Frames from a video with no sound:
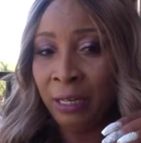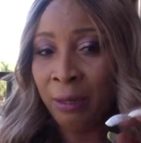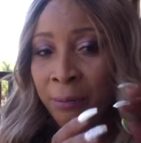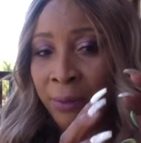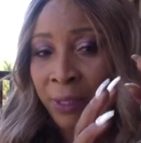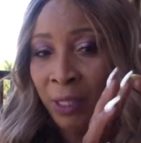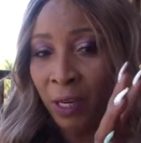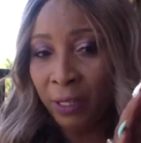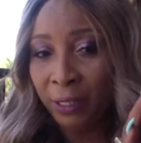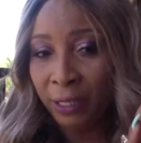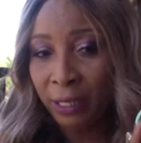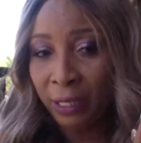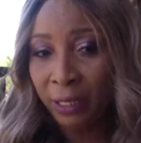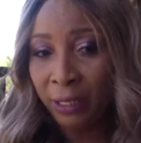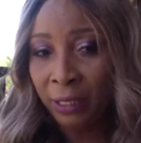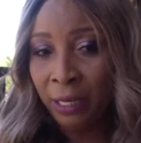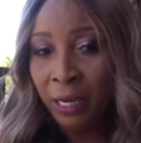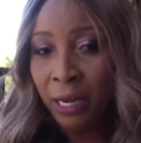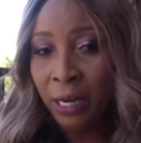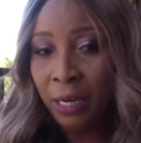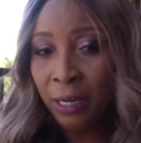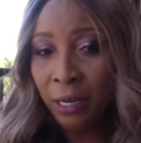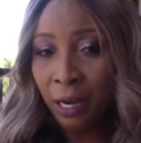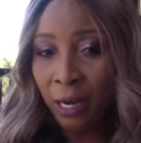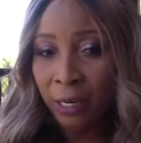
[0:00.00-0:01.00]
and I'm talking
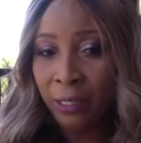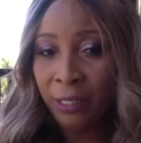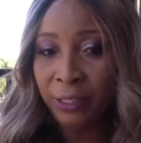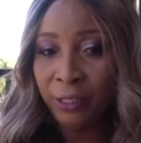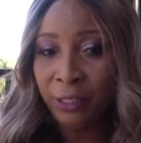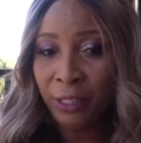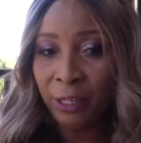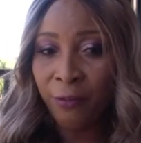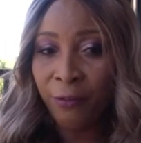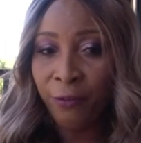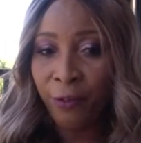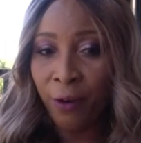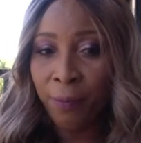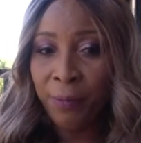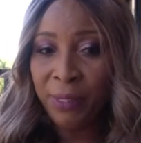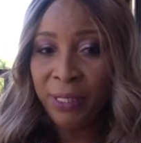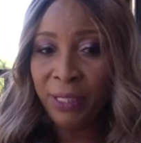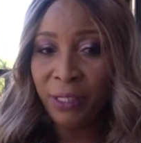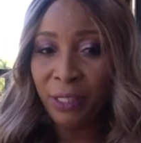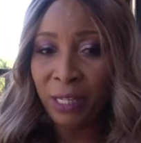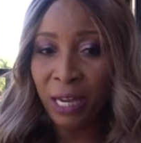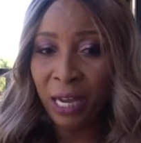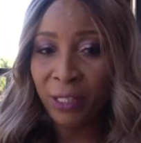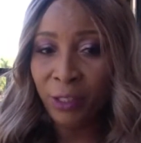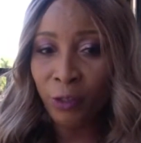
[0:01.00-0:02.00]
collagen from
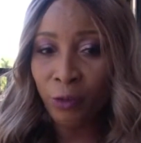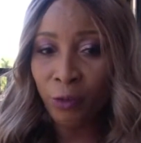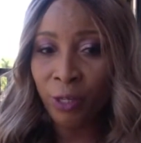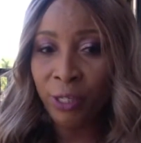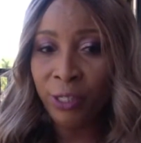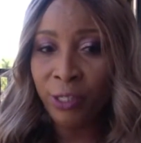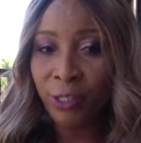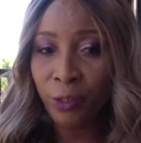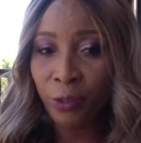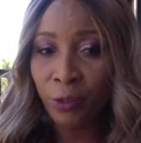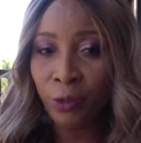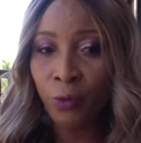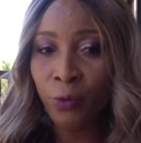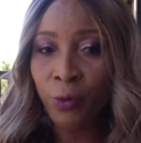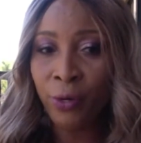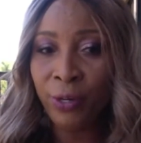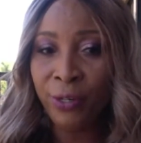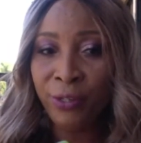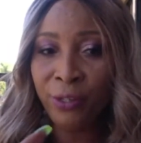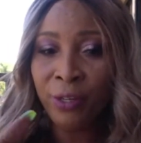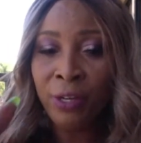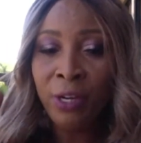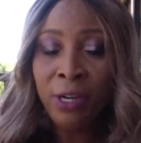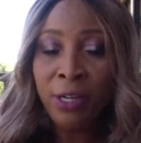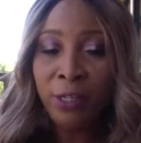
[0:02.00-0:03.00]
its natural store,
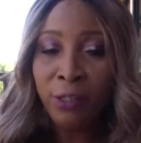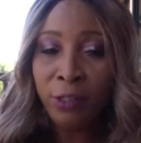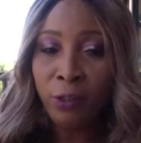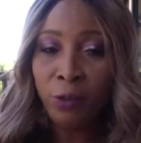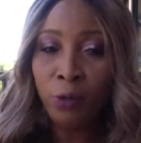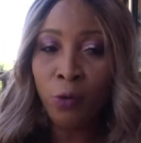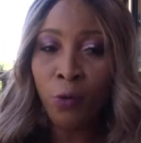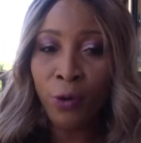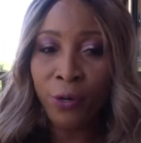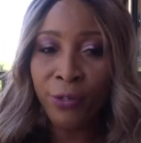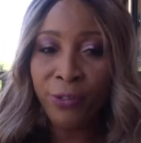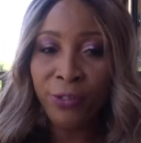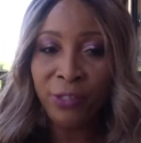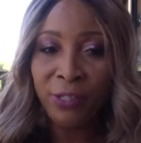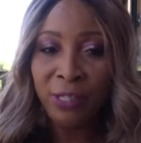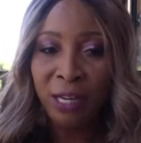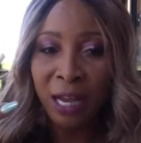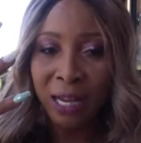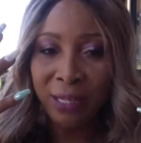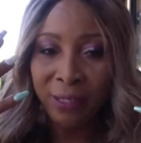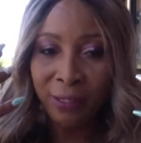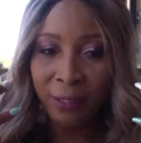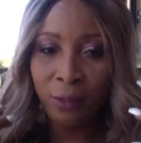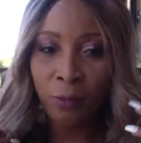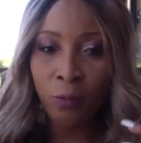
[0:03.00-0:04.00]
source,
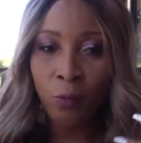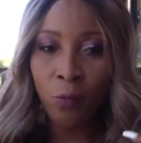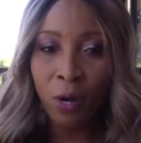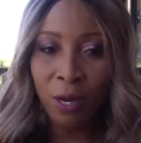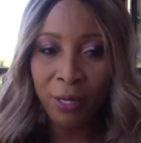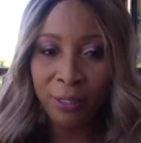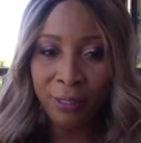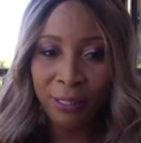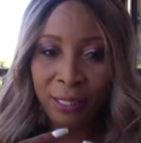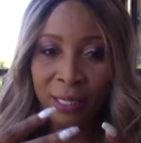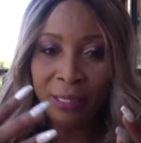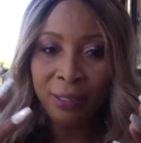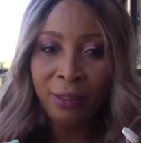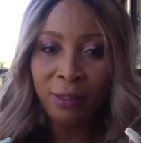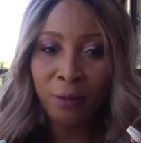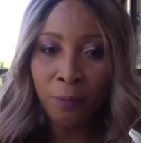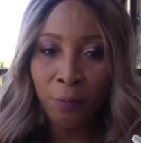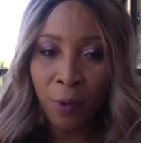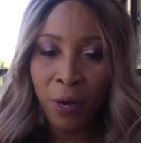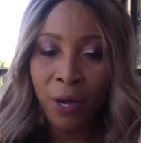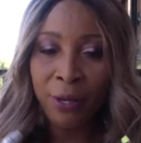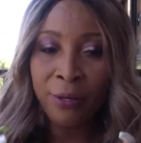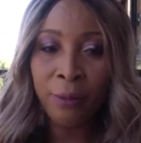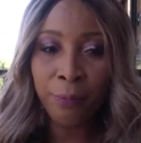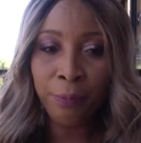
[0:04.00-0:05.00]
not the one that your
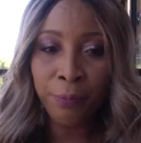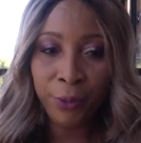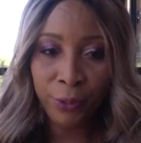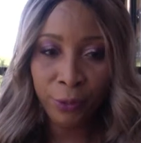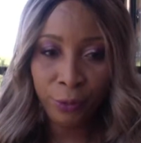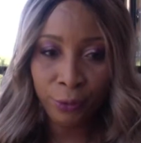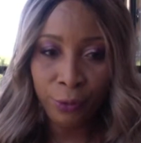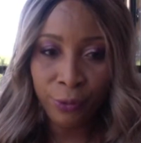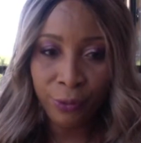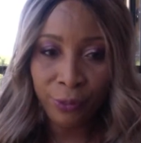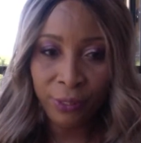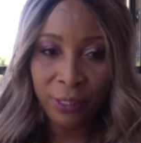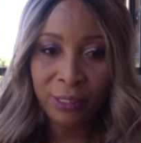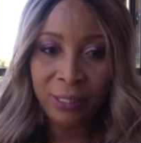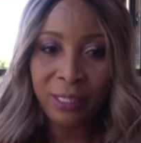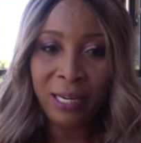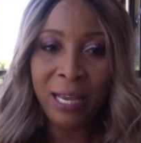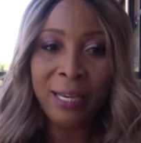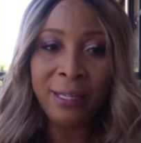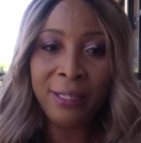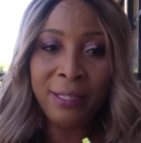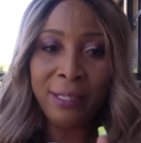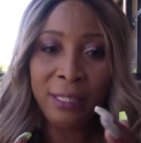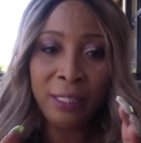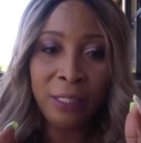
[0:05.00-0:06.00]
body produces,
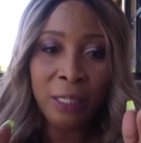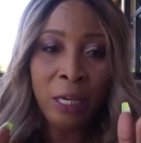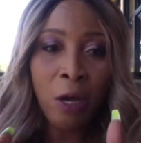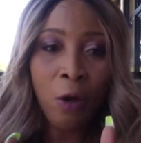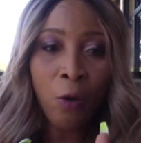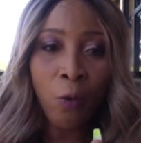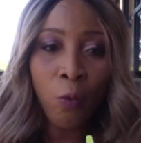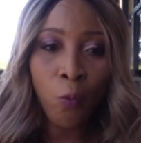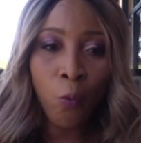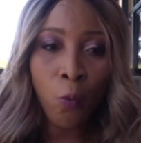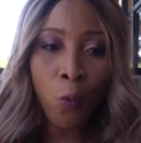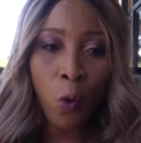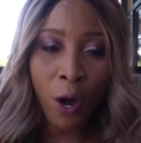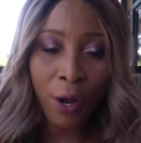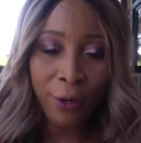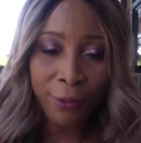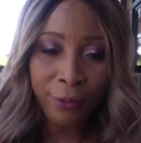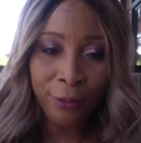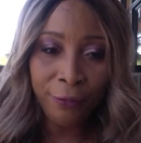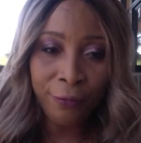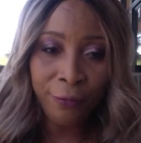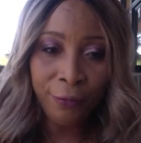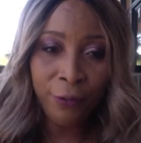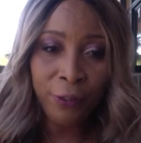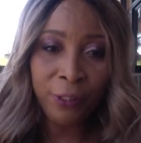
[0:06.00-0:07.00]
like these
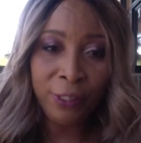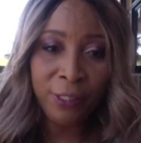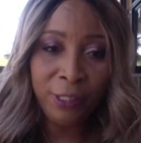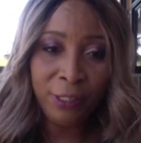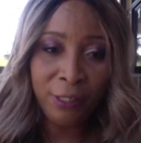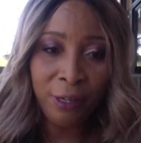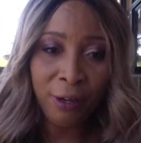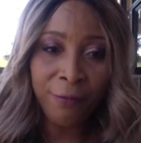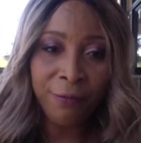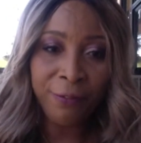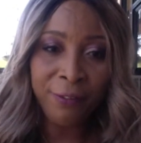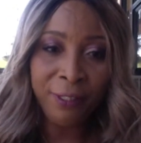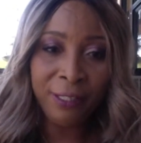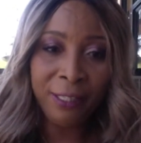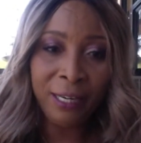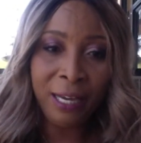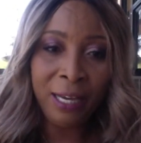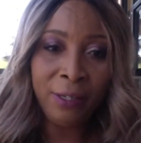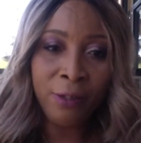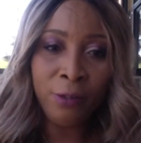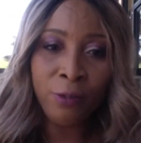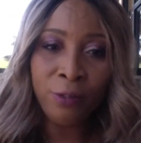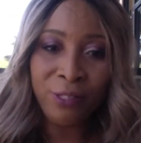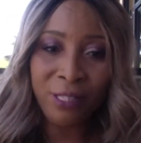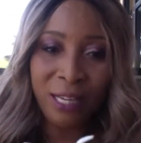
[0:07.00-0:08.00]
wonderful stuff that
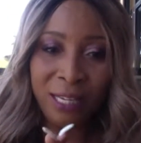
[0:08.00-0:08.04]
I use.